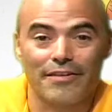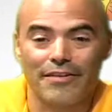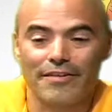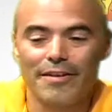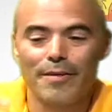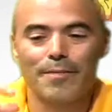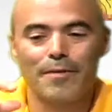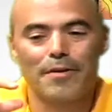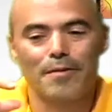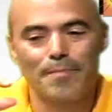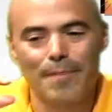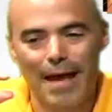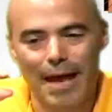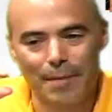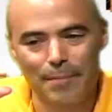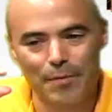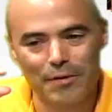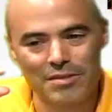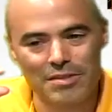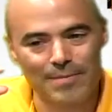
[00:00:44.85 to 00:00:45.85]
The typical
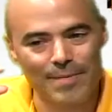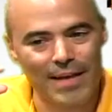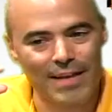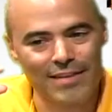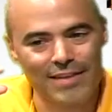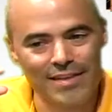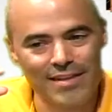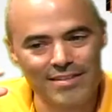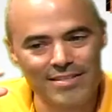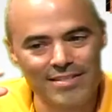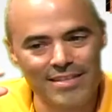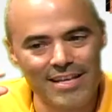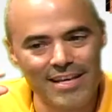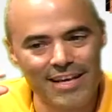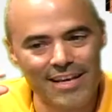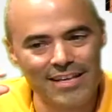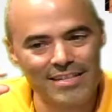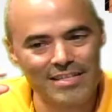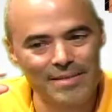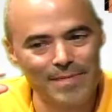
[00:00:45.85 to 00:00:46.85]
MacBook's about this
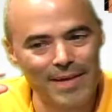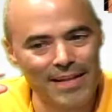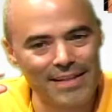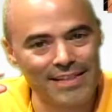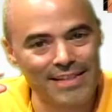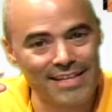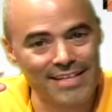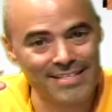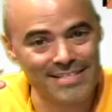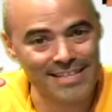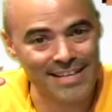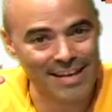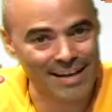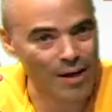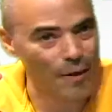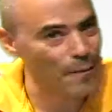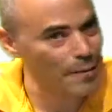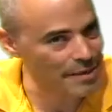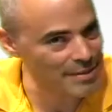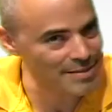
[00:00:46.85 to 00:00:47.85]
thick. It's about this thick.
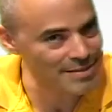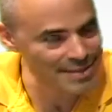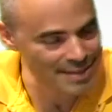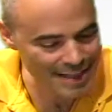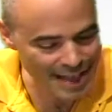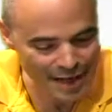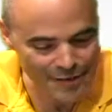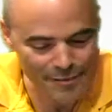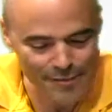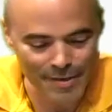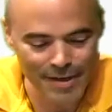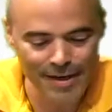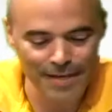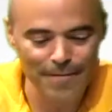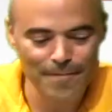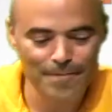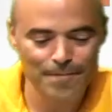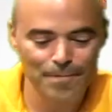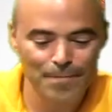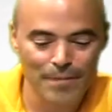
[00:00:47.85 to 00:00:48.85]
Hope you can see that from
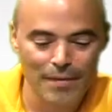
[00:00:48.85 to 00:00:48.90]
here.